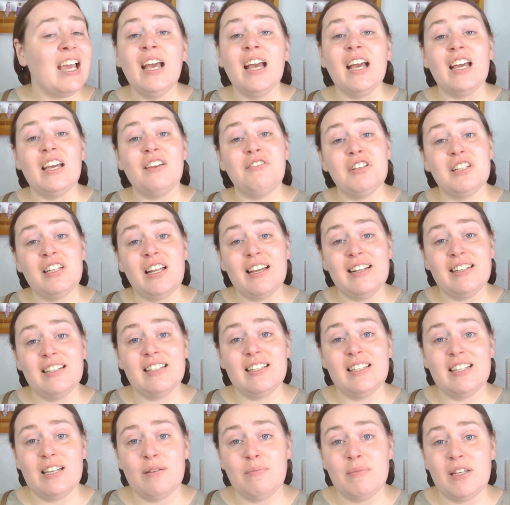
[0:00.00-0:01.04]
If you'd like to
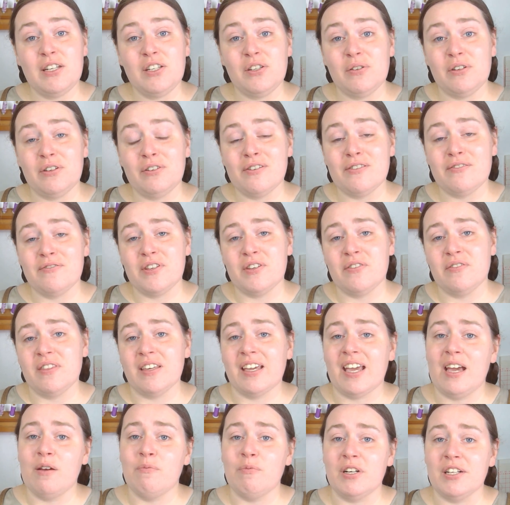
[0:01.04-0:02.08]
see me do a review of the
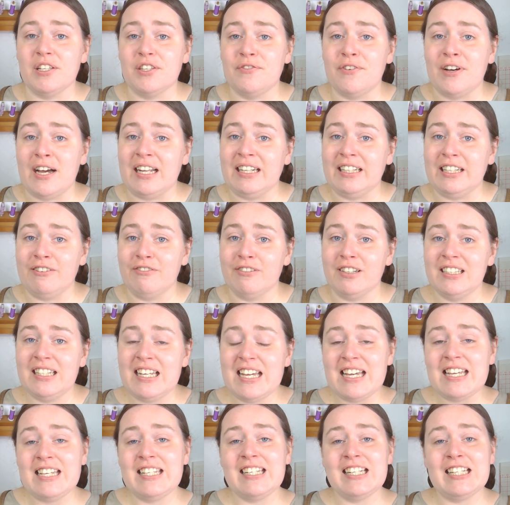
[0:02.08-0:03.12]
game when it's finally
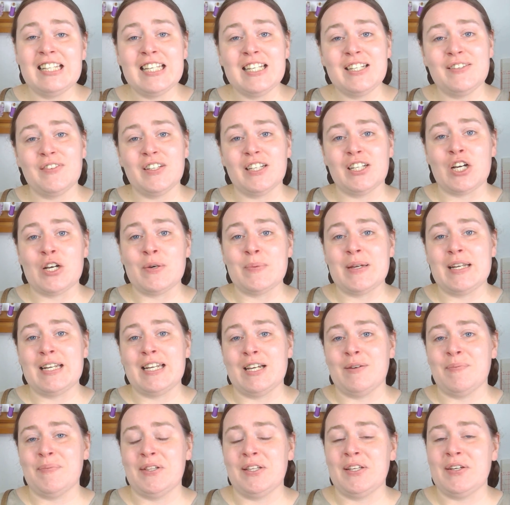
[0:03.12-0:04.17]
released, leave a comment
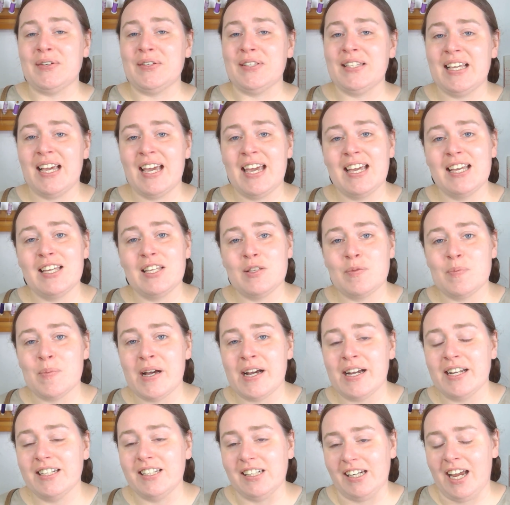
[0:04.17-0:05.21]
down below saying as
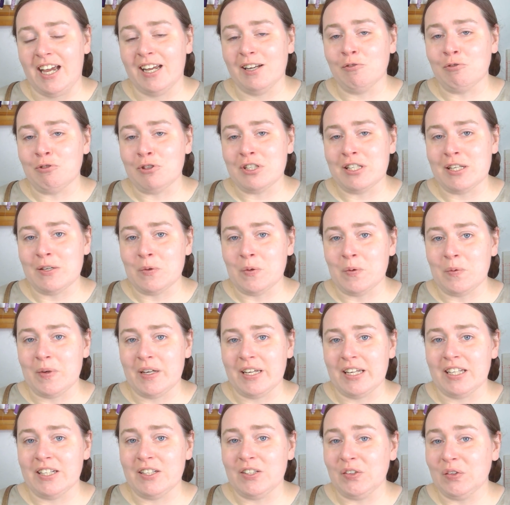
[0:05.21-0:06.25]
much, and we'll see what
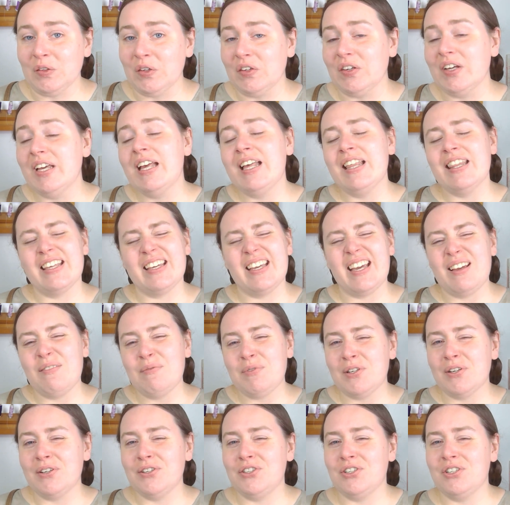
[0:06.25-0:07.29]
we can do. The
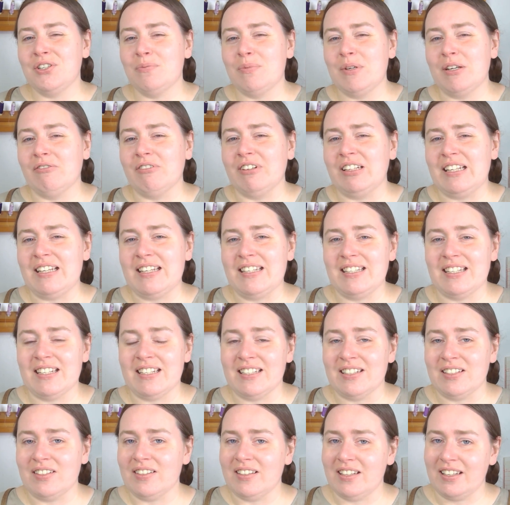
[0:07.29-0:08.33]
game's not due to be released
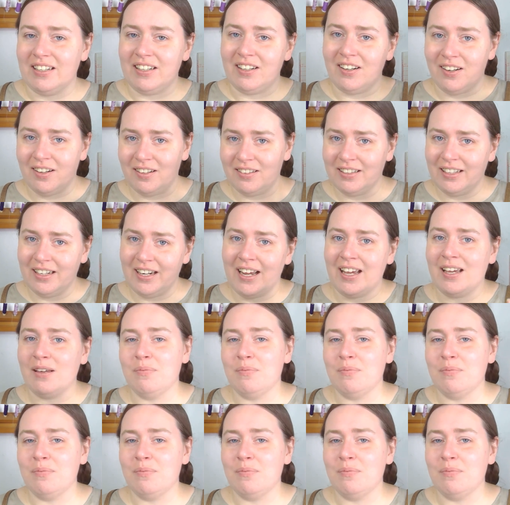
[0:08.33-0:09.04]
until the holiday